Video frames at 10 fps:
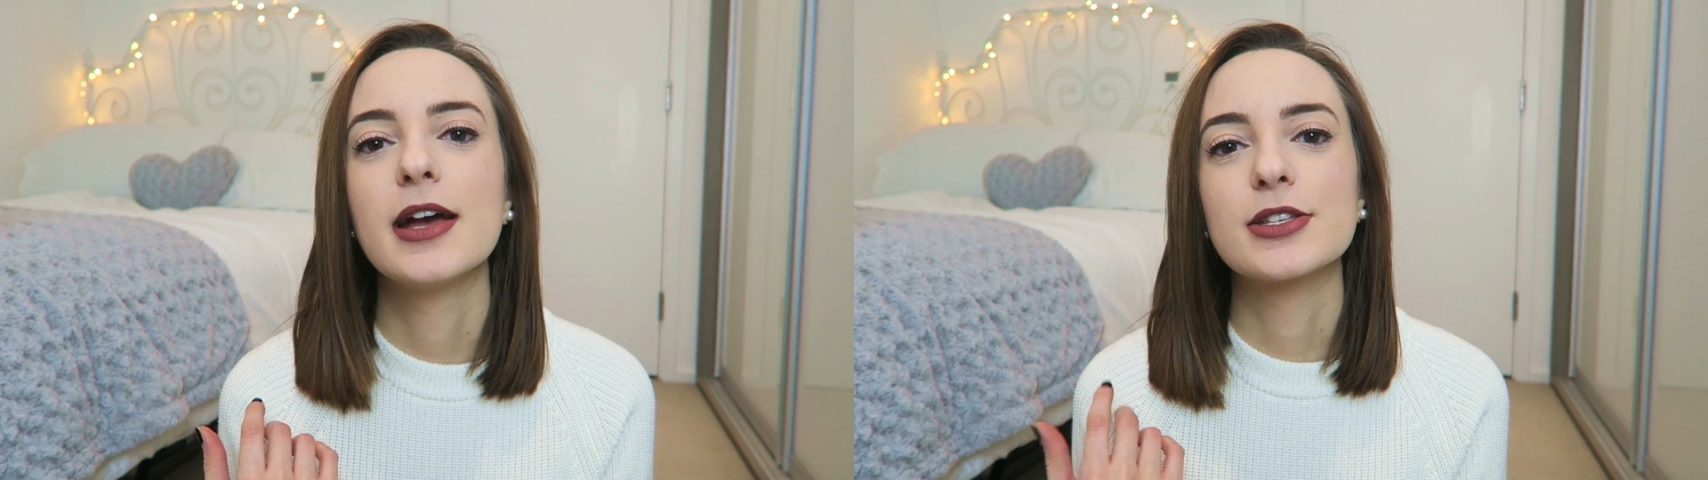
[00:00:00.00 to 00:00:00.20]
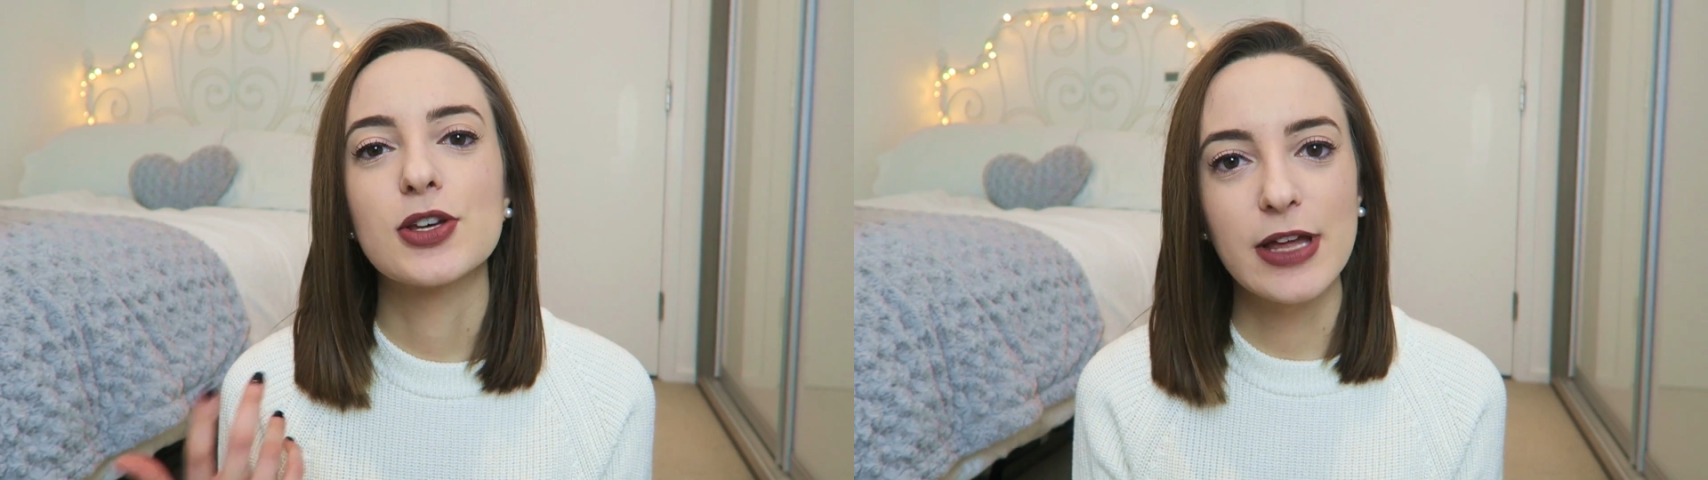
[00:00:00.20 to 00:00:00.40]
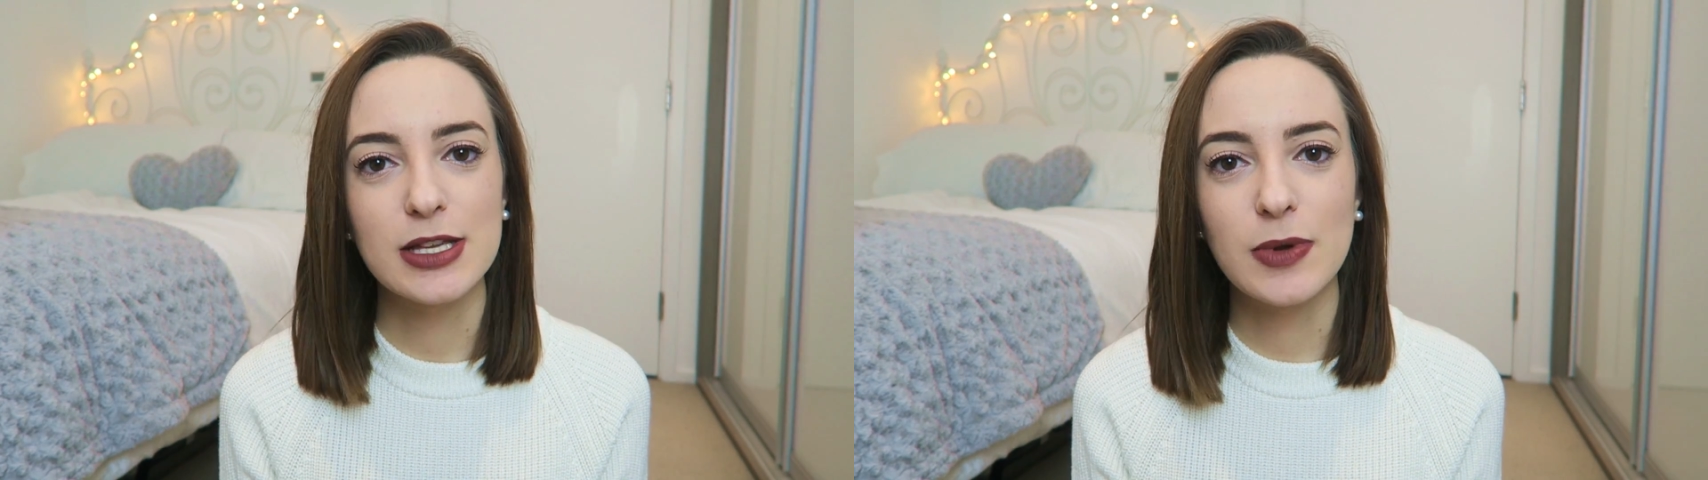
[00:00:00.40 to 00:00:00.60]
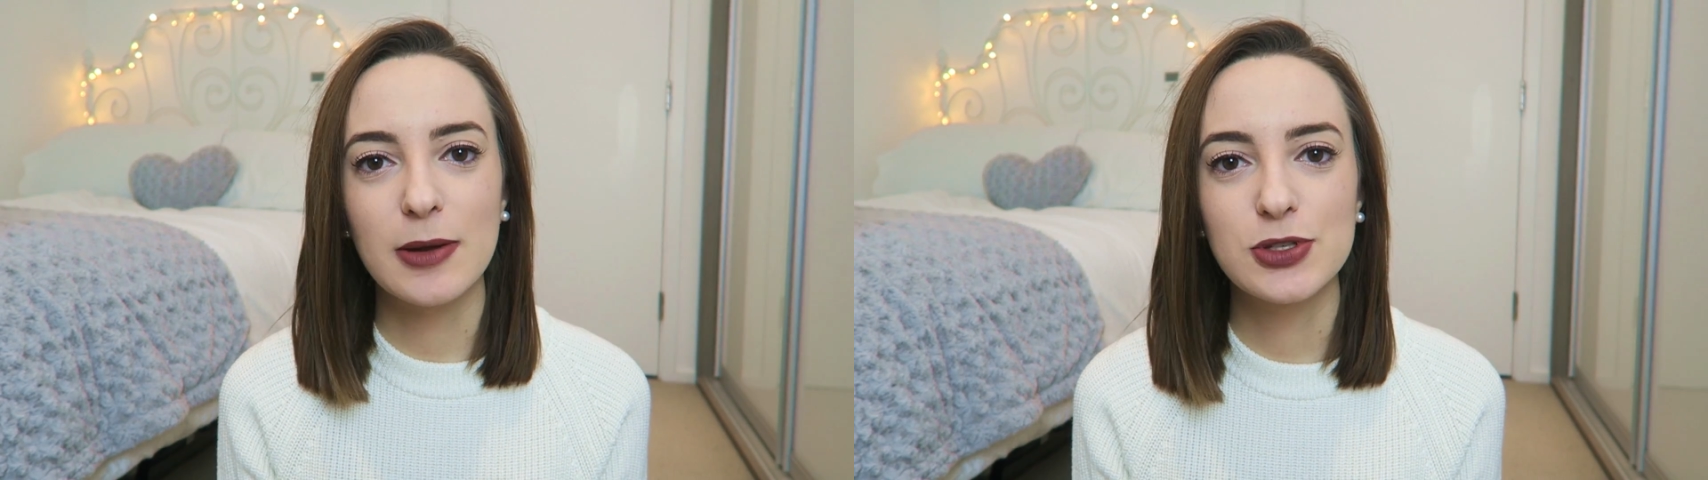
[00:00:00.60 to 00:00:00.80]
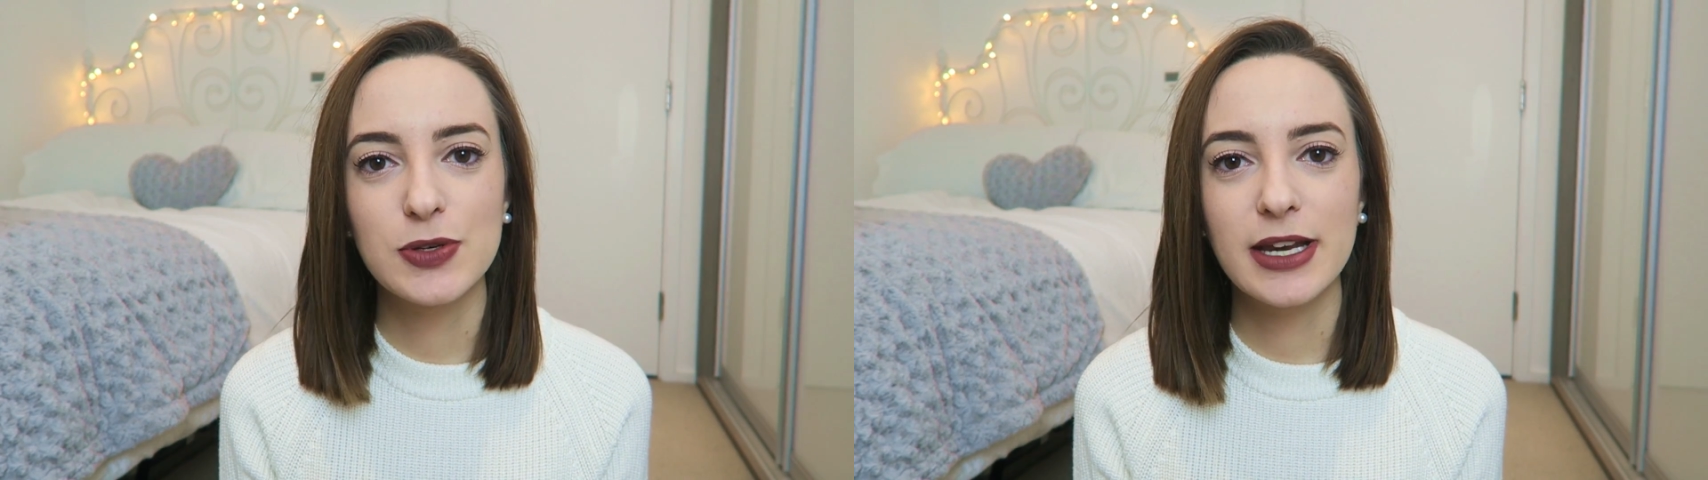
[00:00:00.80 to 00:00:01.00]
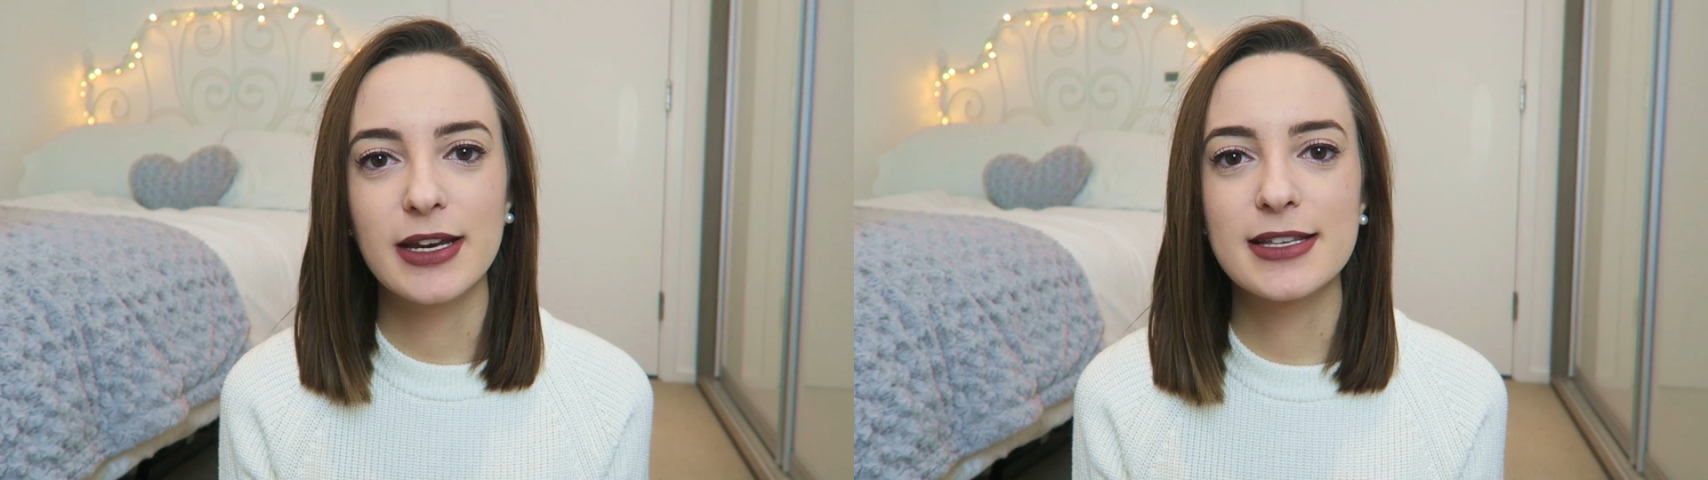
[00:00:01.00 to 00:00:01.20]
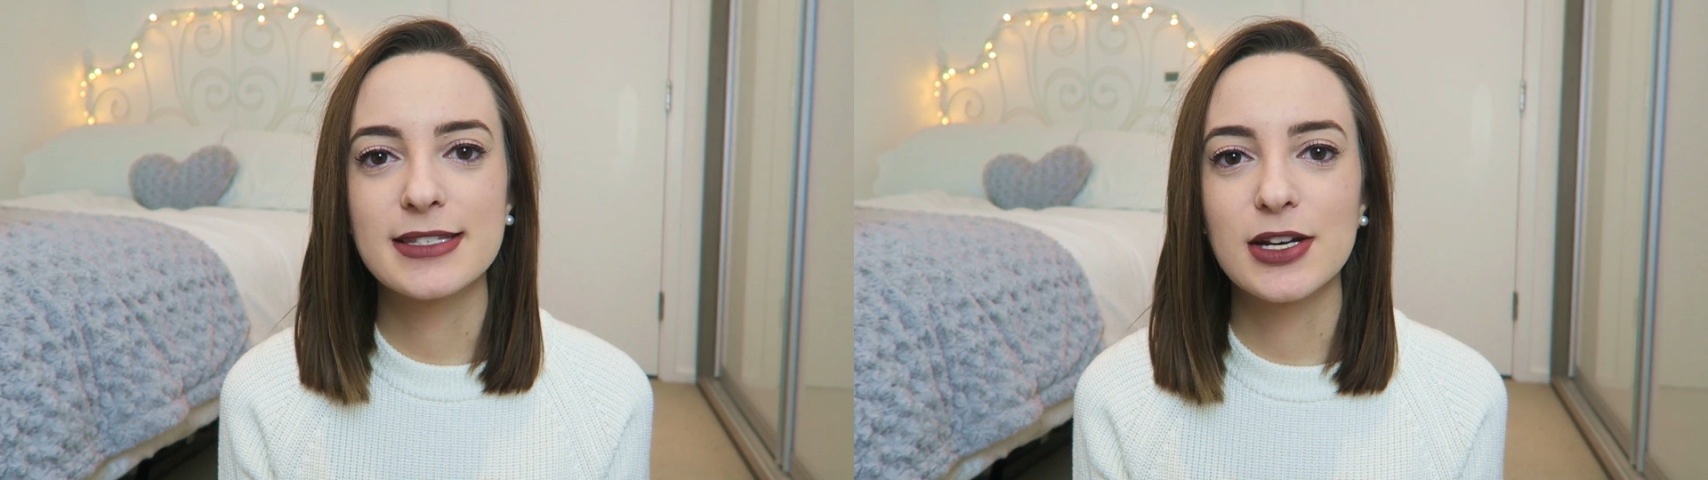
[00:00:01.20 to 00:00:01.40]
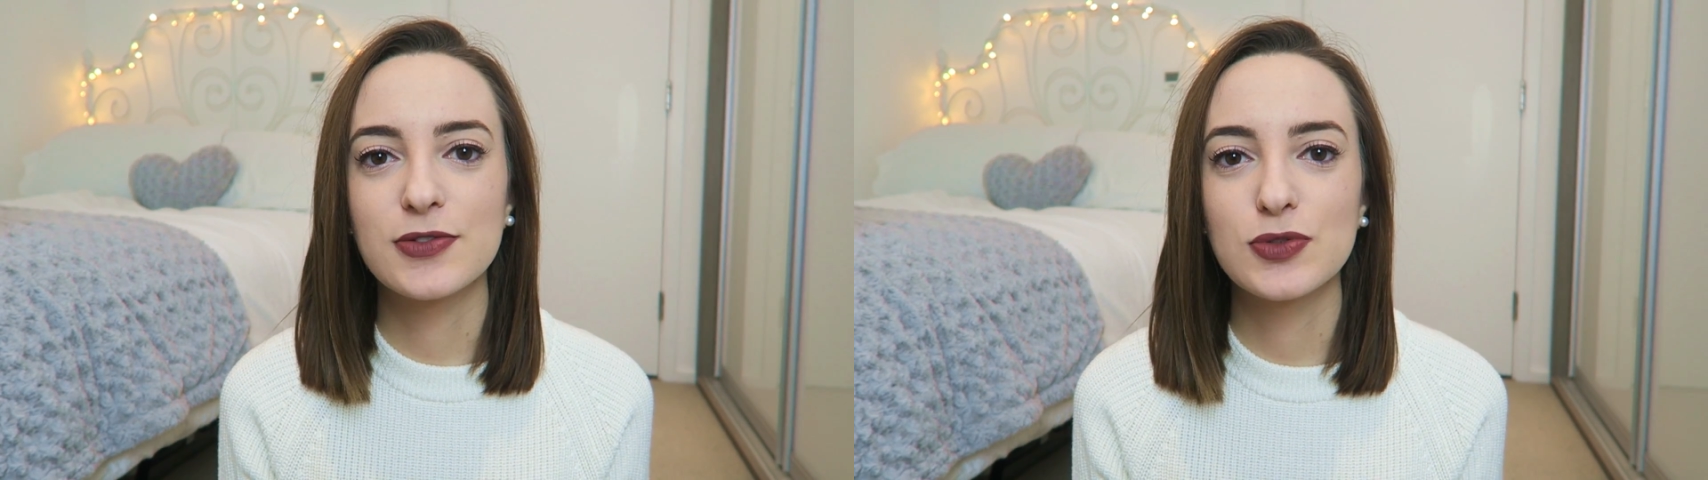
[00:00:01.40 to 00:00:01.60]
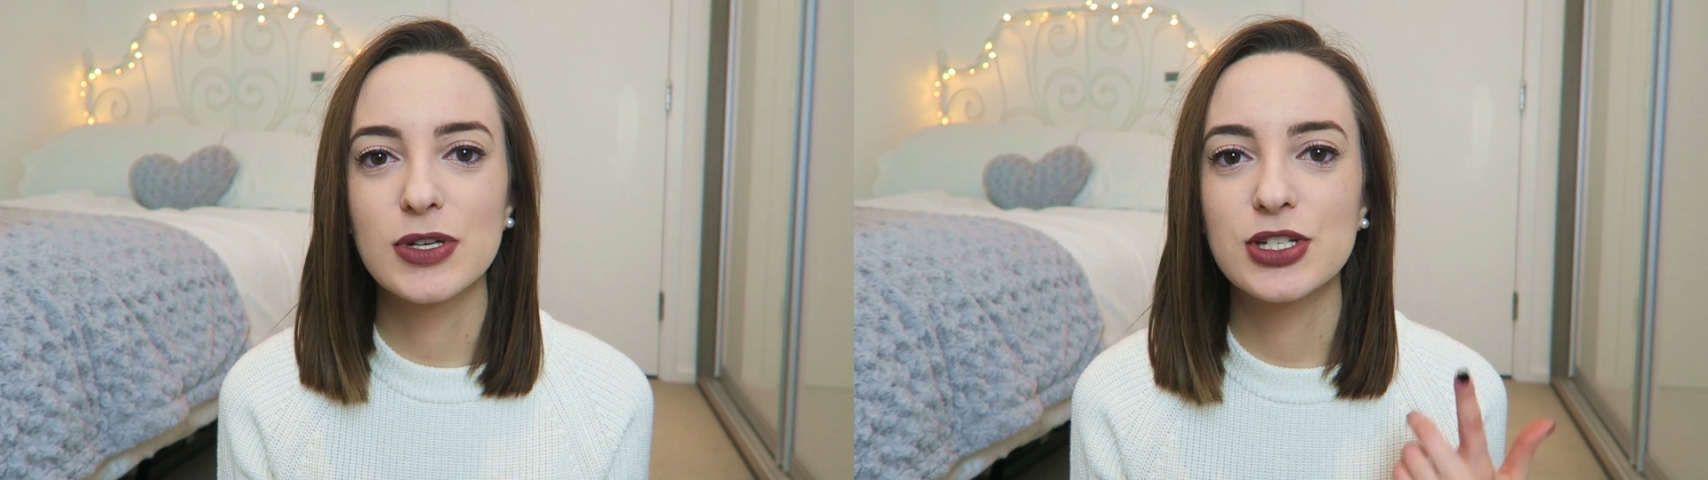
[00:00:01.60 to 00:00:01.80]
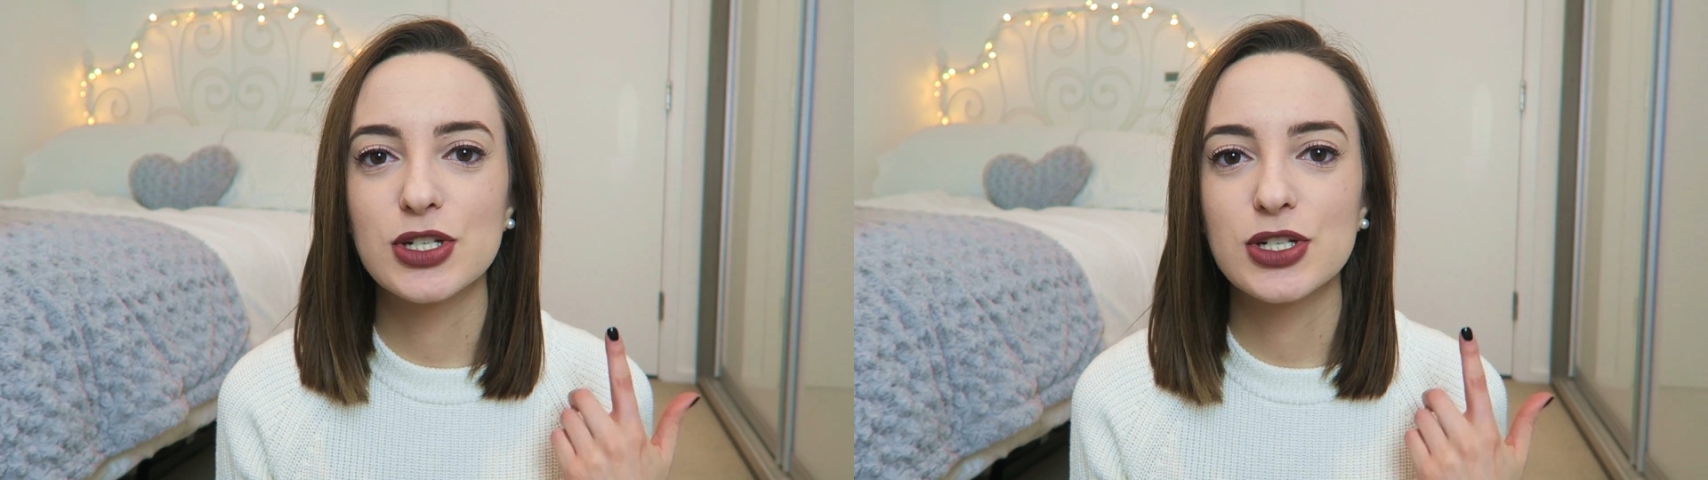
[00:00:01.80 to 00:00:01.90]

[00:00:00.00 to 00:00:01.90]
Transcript: so that's what I'm doing instead of doing